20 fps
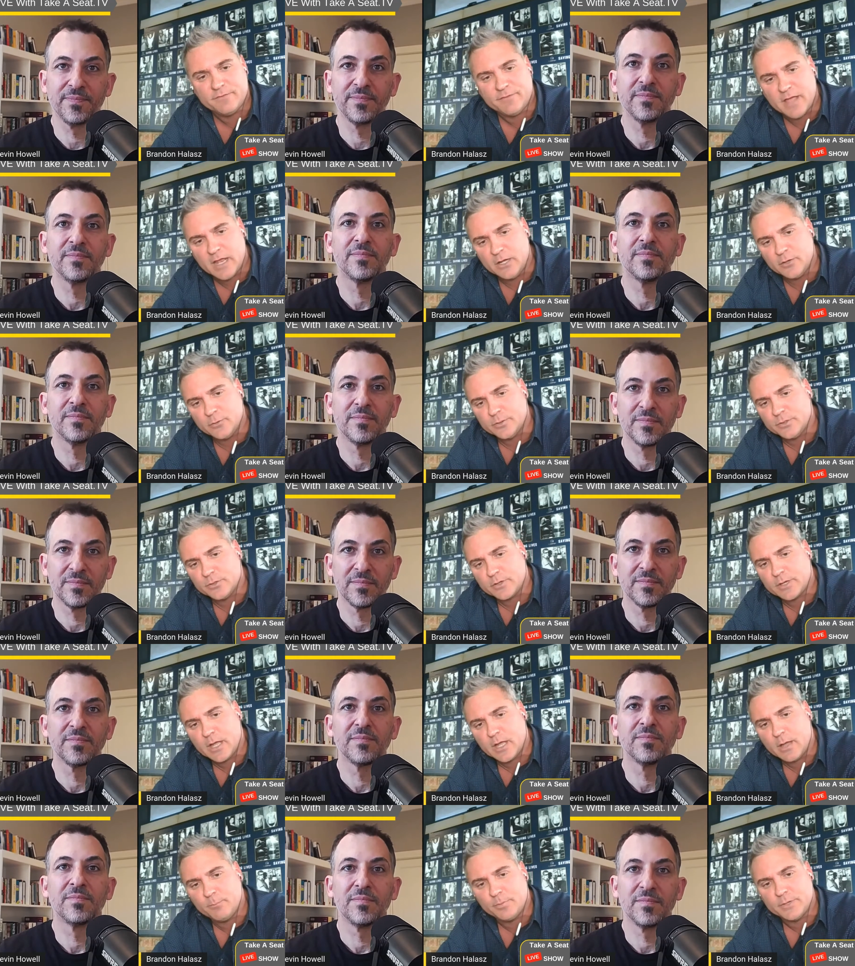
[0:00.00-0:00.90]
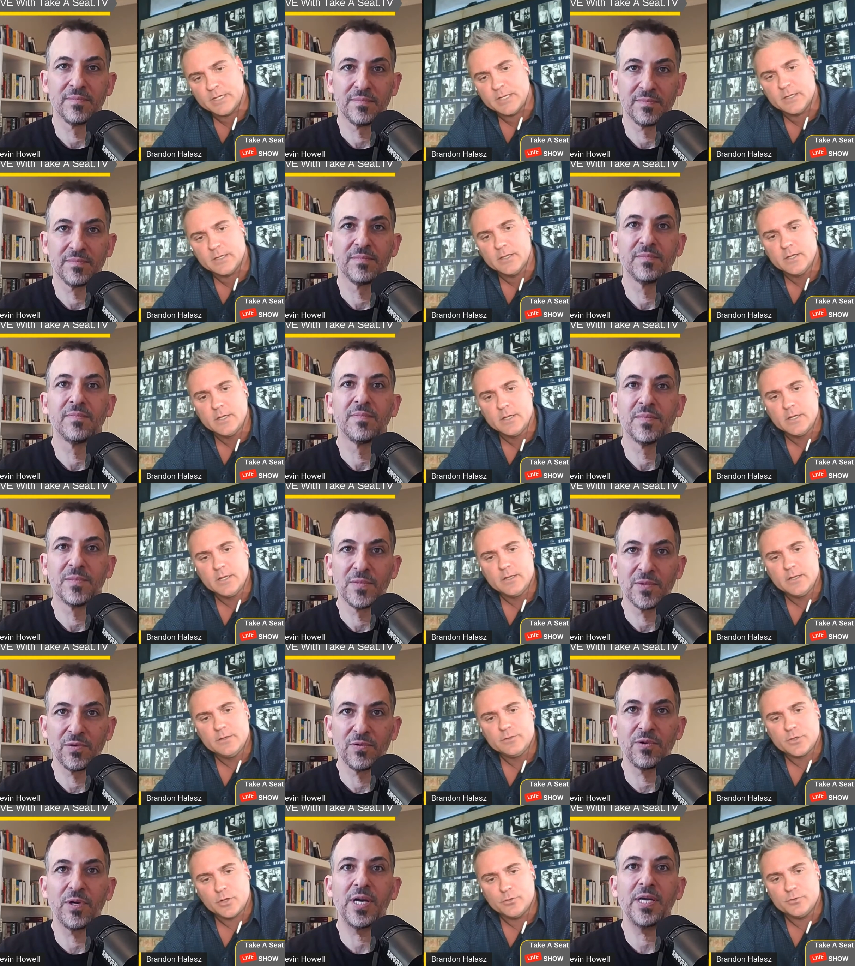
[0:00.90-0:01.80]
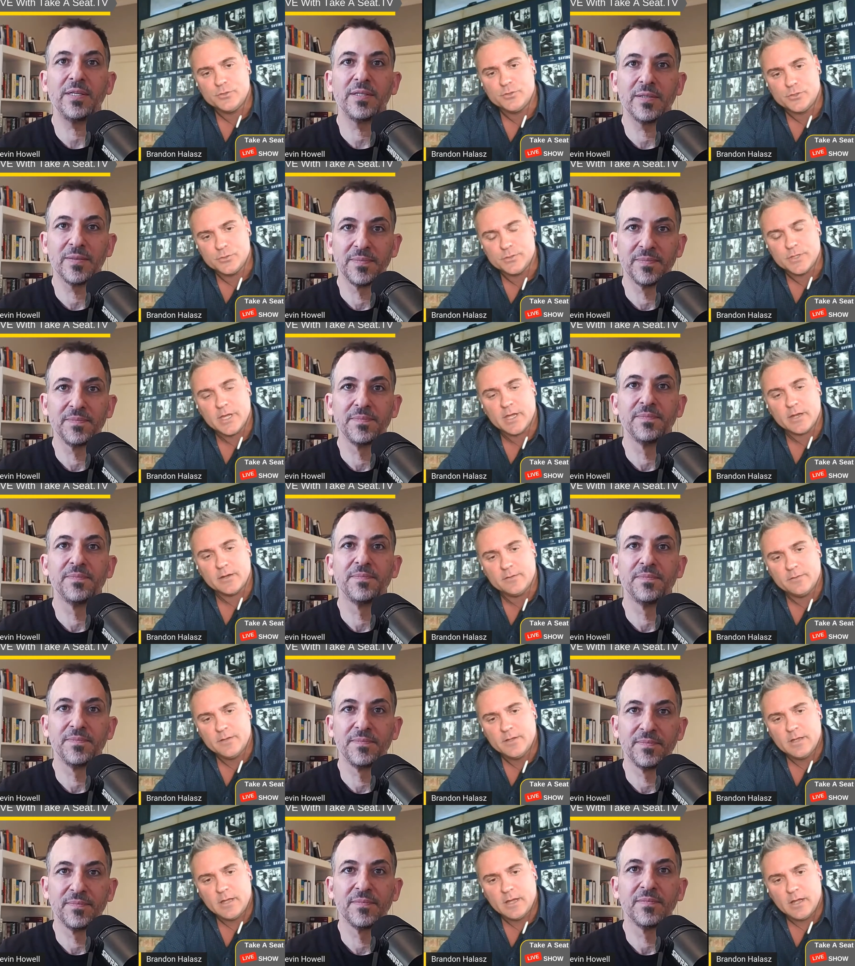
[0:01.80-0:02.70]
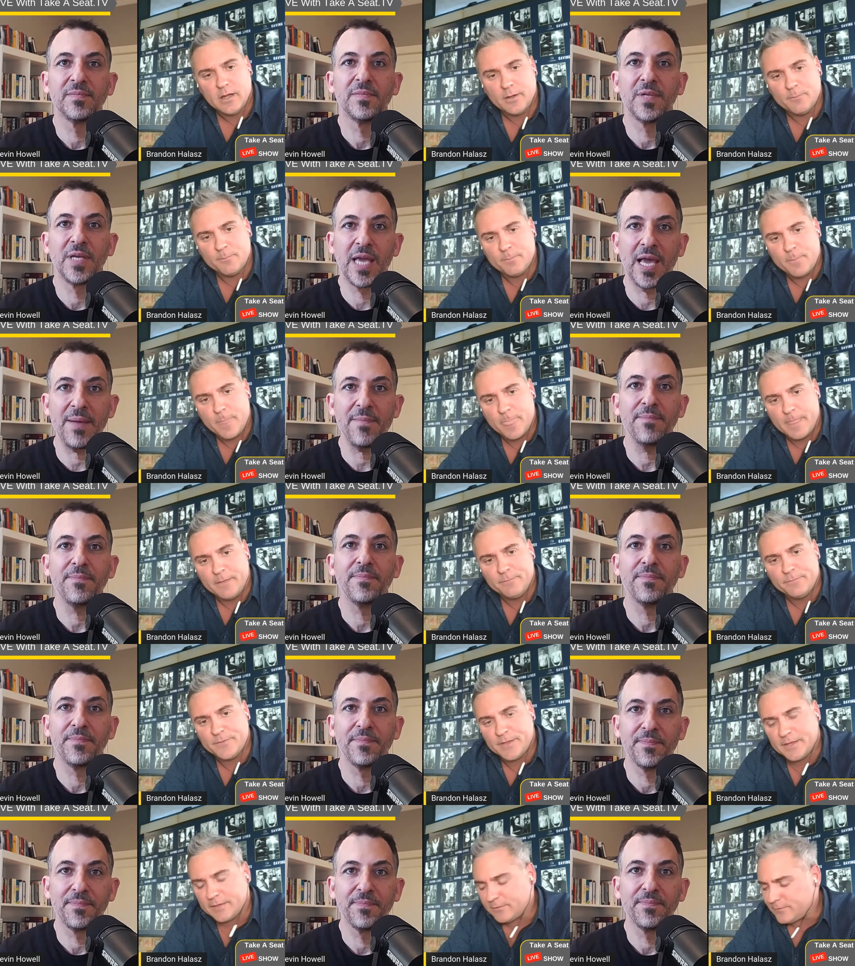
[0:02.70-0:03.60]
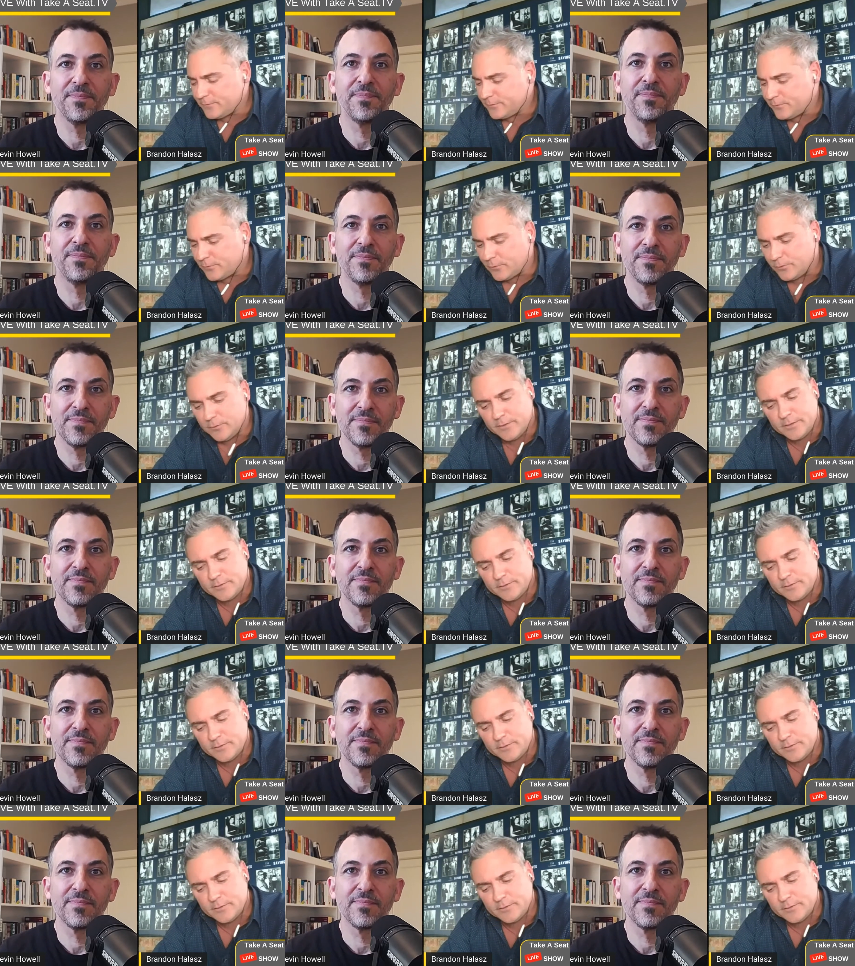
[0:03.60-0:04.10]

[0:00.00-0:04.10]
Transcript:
Speaker 1: share value in your company. Right. Don't do that. Um, yep. And that's,